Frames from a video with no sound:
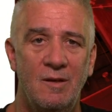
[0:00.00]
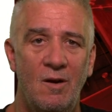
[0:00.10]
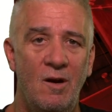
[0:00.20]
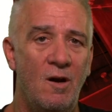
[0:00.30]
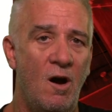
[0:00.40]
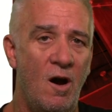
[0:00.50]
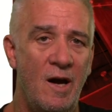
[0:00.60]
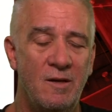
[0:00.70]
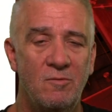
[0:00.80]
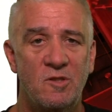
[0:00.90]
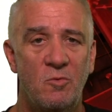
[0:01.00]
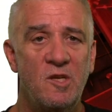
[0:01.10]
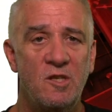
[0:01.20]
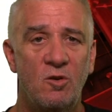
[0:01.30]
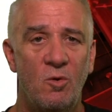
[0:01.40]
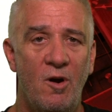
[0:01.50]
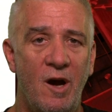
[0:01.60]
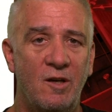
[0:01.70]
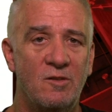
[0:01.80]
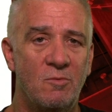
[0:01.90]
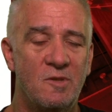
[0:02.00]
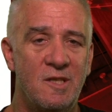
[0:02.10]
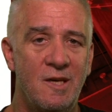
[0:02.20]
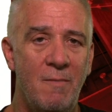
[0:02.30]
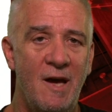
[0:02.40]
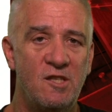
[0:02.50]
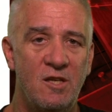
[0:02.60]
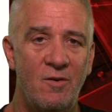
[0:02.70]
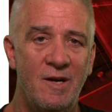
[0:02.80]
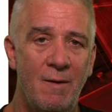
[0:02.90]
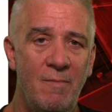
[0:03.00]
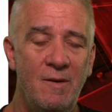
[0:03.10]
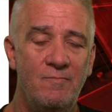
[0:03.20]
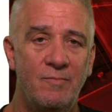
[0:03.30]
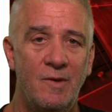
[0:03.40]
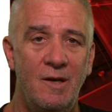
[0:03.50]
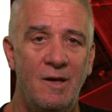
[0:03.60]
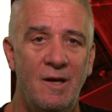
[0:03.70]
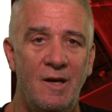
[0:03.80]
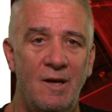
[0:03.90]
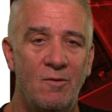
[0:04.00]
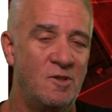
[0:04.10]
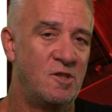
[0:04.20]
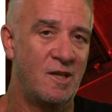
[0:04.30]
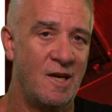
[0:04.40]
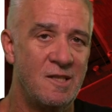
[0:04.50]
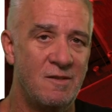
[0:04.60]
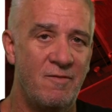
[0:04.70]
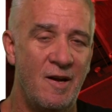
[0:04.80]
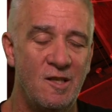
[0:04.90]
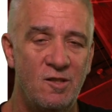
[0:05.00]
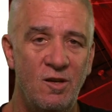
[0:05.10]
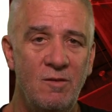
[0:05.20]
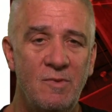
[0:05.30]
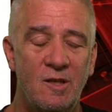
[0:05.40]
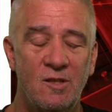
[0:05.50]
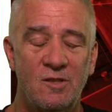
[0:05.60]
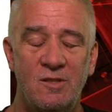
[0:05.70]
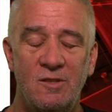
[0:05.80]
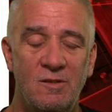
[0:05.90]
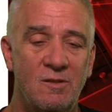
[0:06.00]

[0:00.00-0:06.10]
All right, I was originally called I because it was the imaginary number, which again is a funny term because